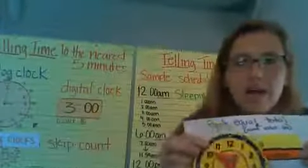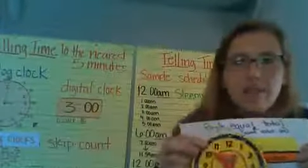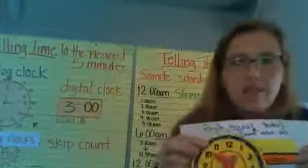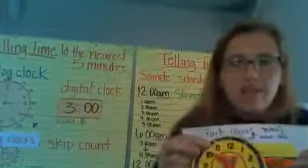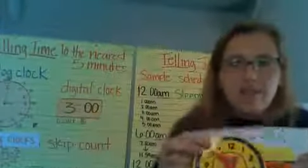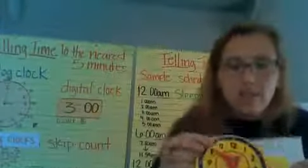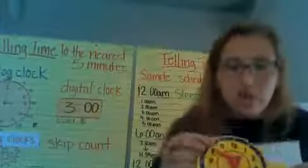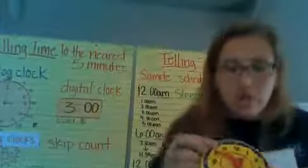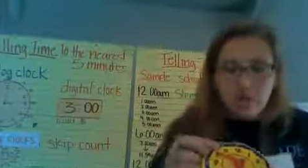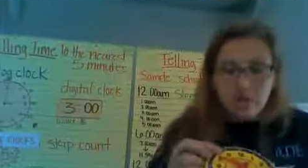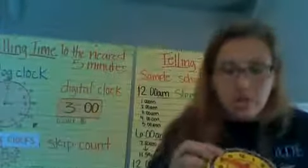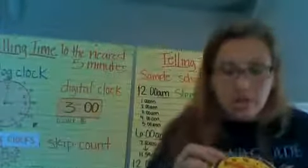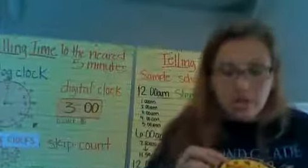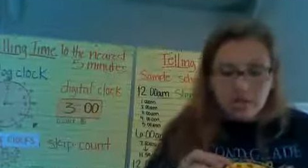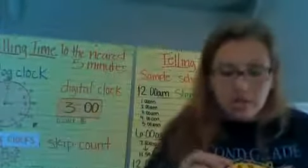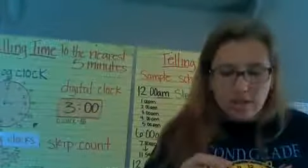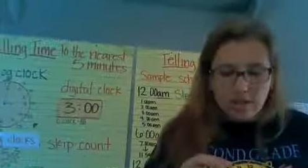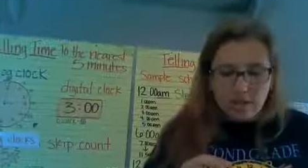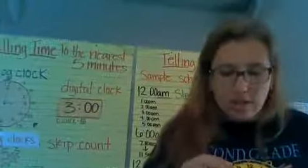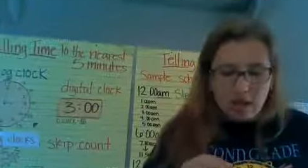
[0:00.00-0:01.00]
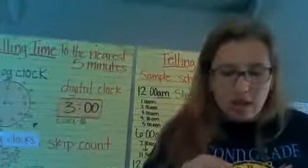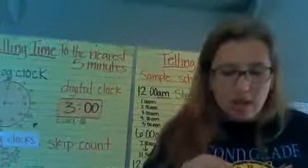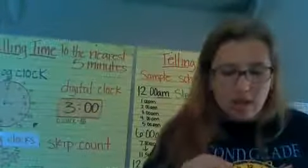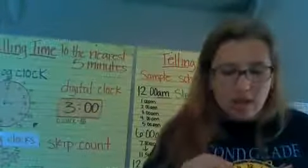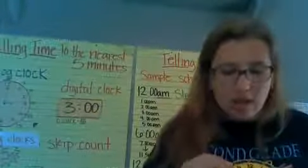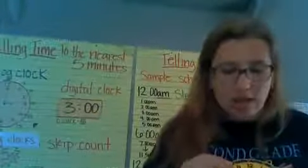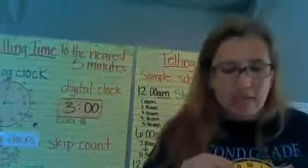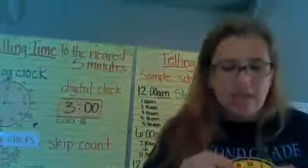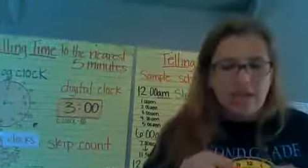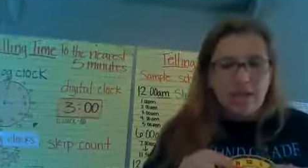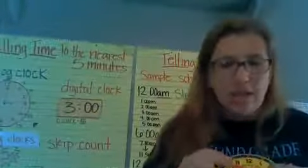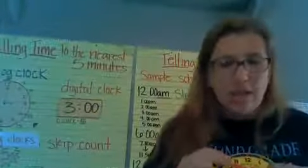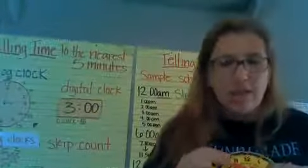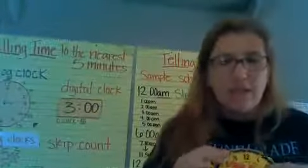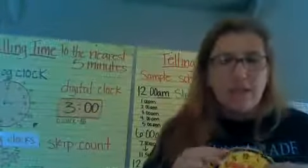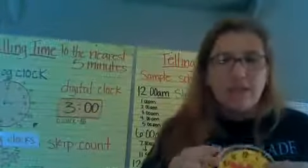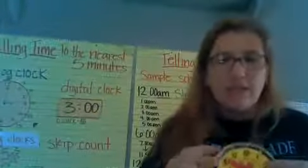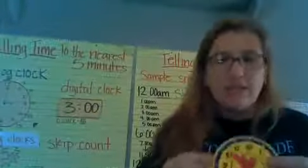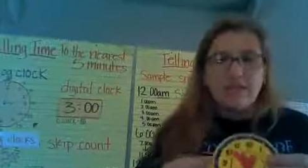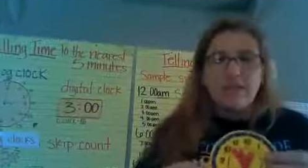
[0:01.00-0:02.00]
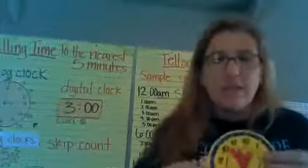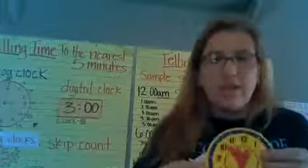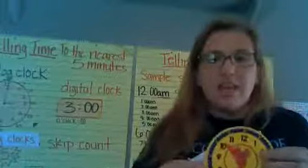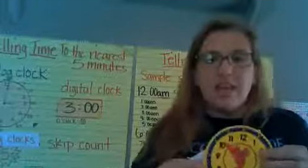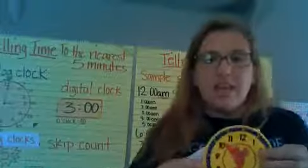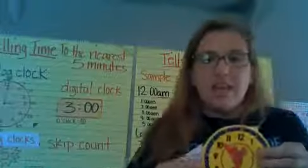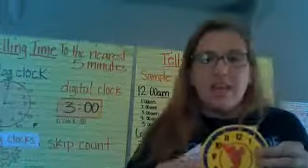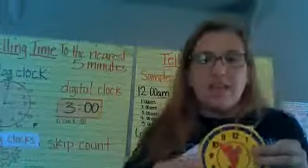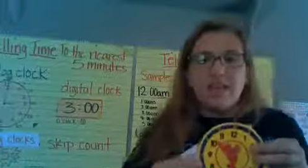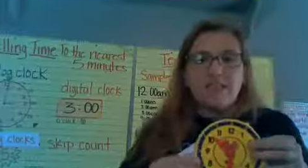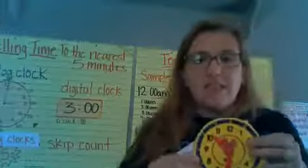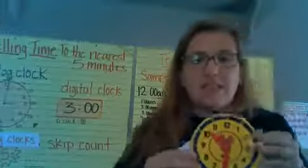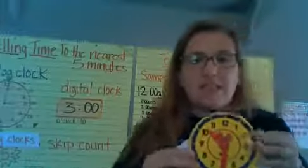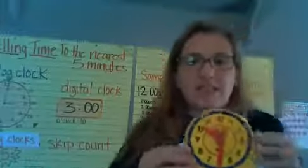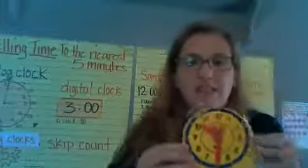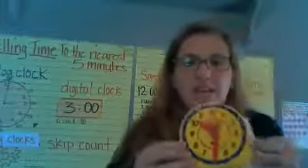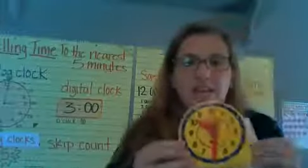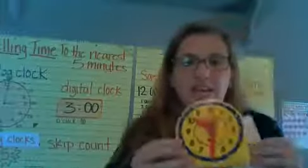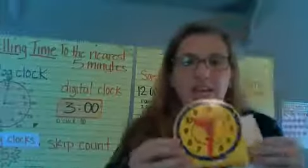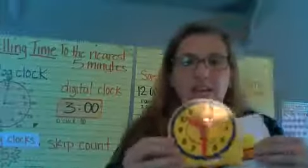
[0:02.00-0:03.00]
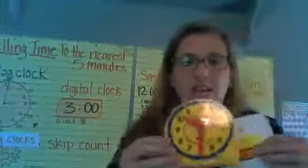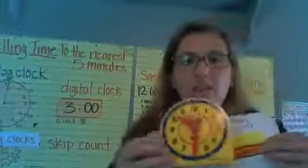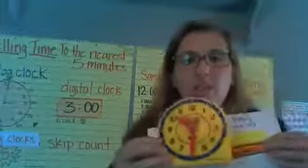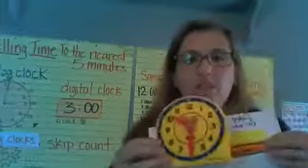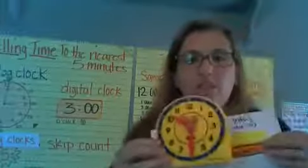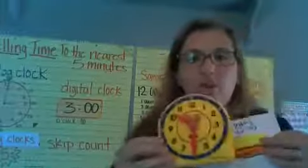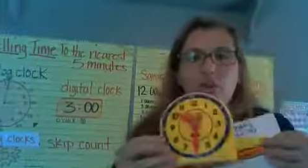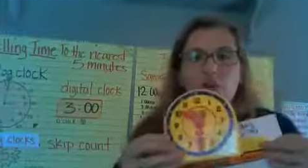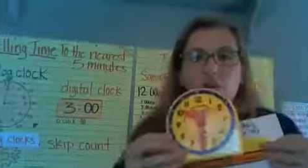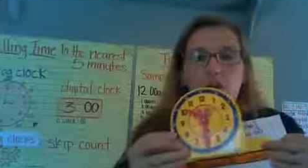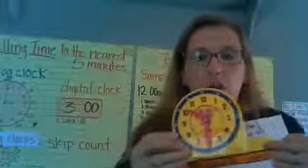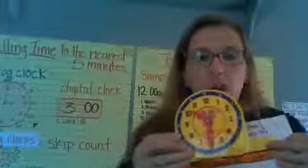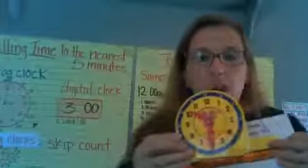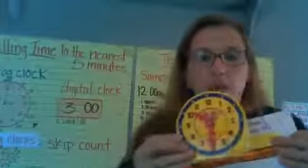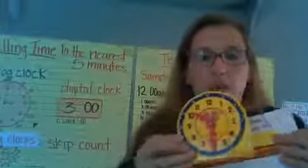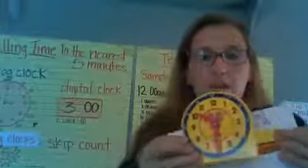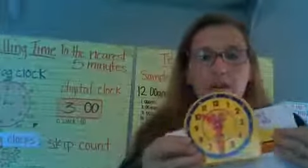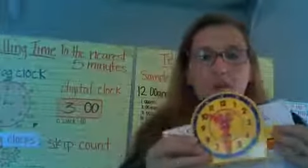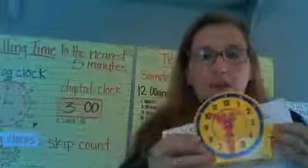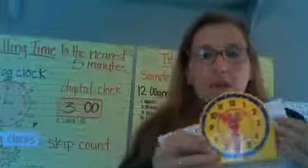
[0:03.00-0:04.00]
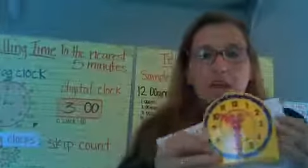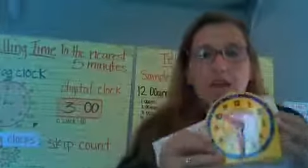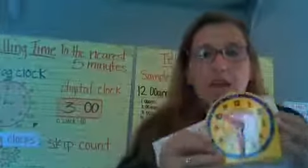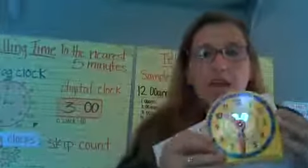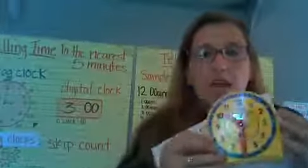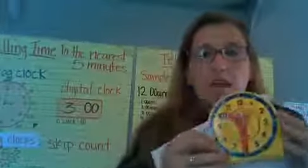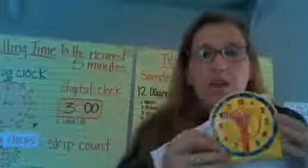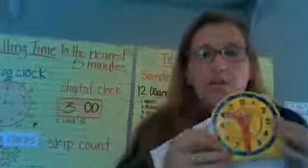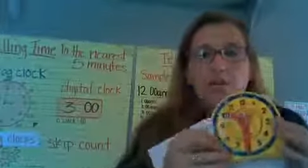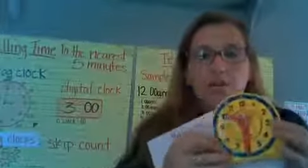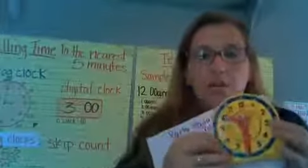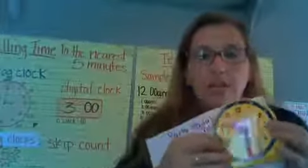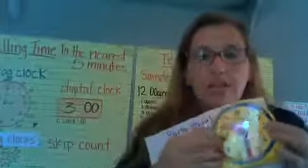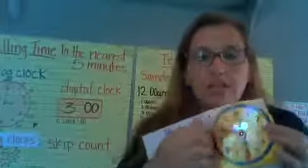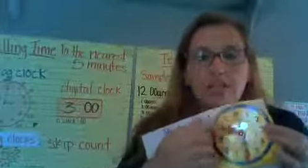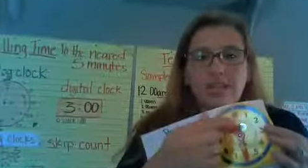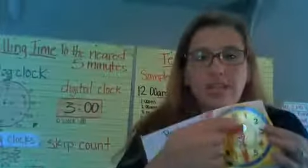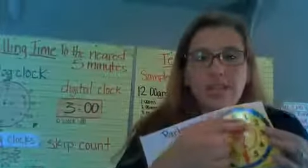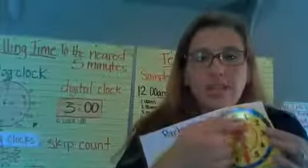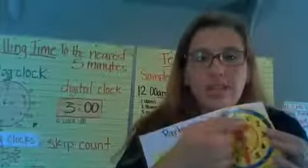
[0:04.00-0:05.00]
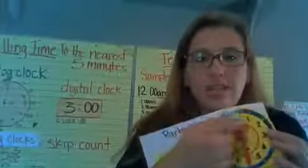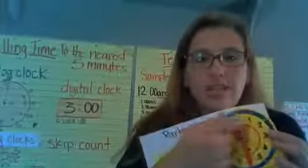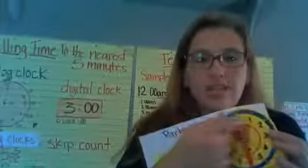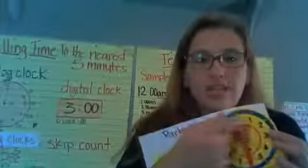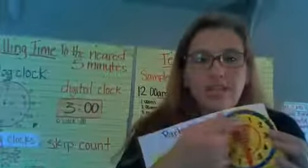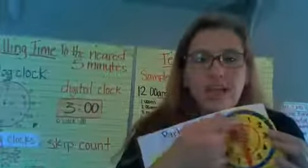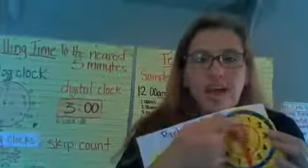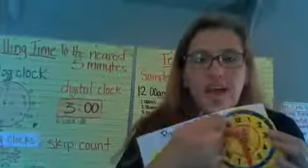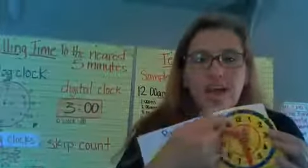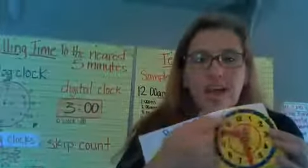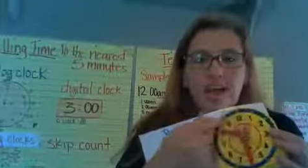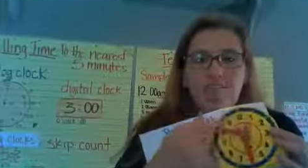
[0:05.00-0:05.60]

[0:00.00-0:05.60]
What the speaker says: so this clock is telling us that it is 10:30, and you can see that that's half